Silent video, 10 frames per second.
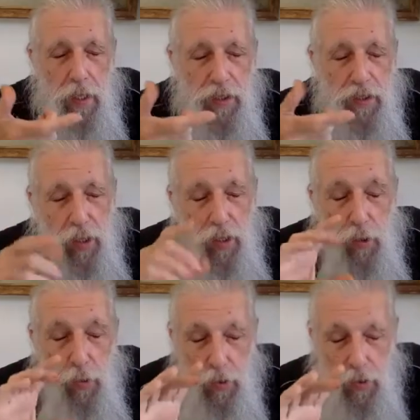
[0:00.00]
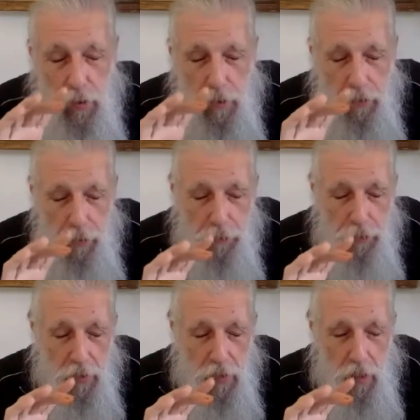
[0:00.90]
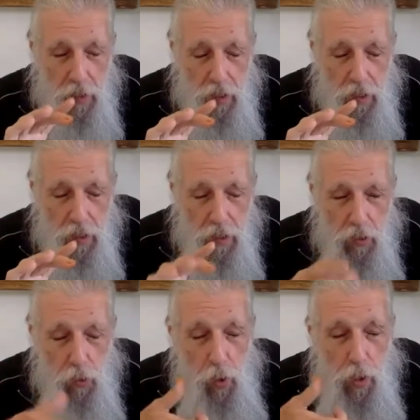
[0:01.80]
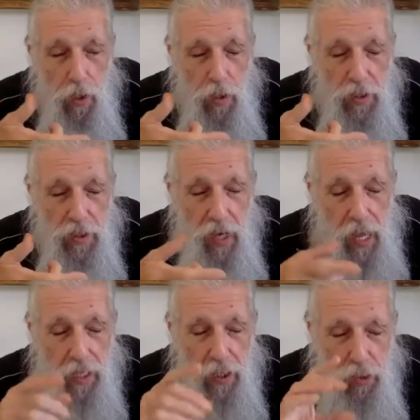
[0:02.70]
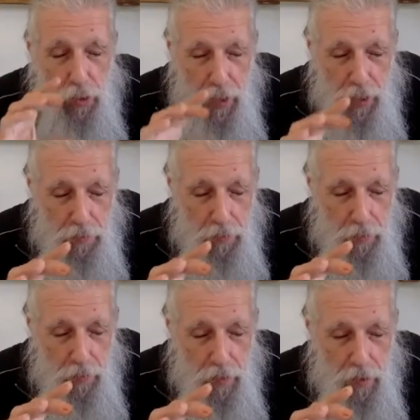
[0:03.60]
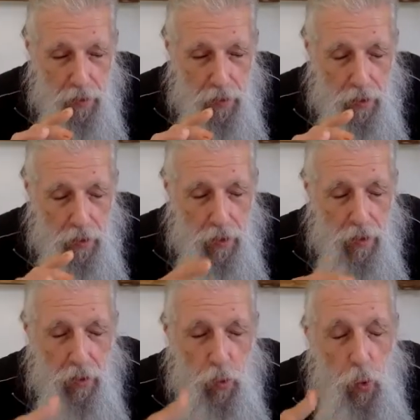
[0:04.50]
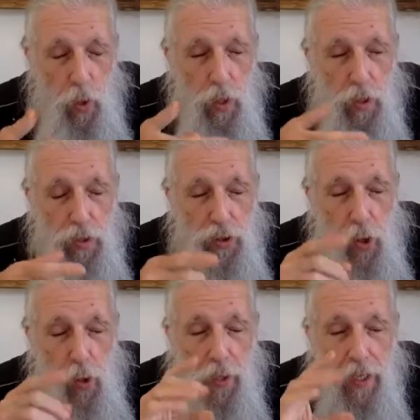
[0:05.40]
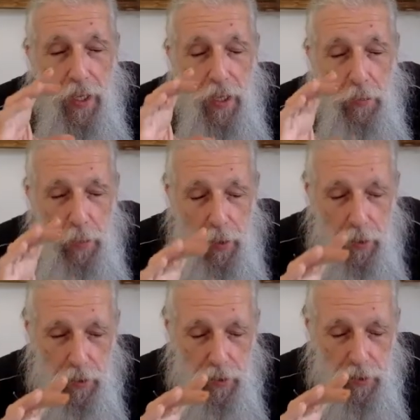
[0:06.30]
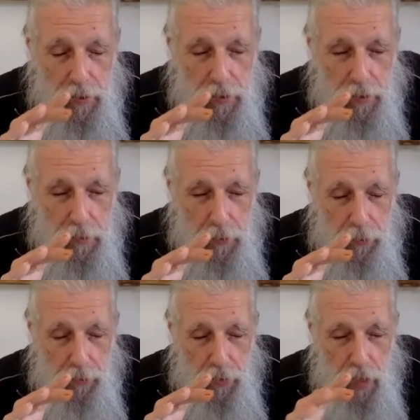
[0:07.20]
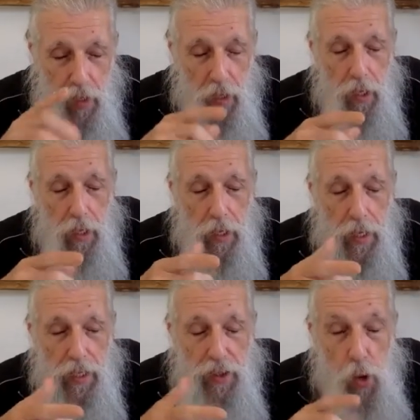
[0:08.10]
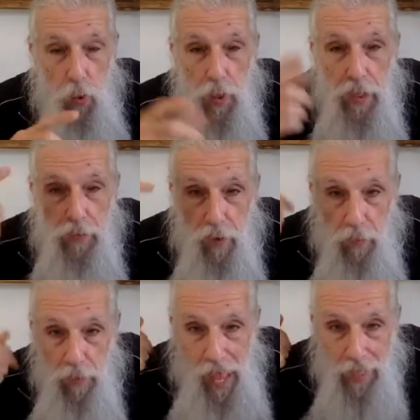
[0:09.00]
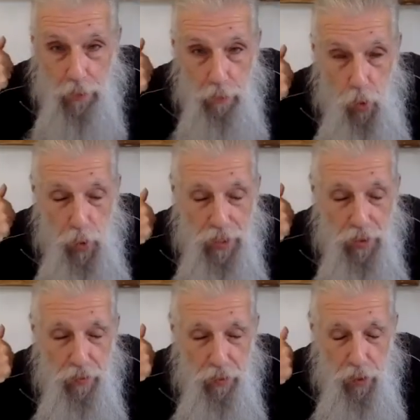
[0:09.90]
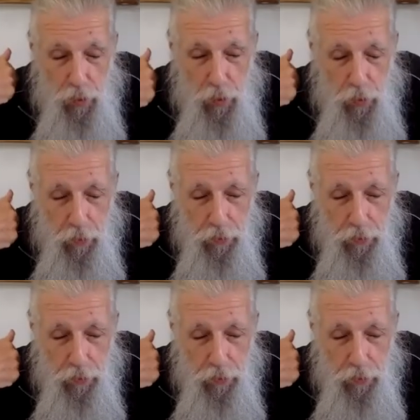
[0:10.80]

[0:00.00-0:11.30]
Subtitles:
is an illusion. The world is like a dream. The world is only an appearance. It's only from that point of view.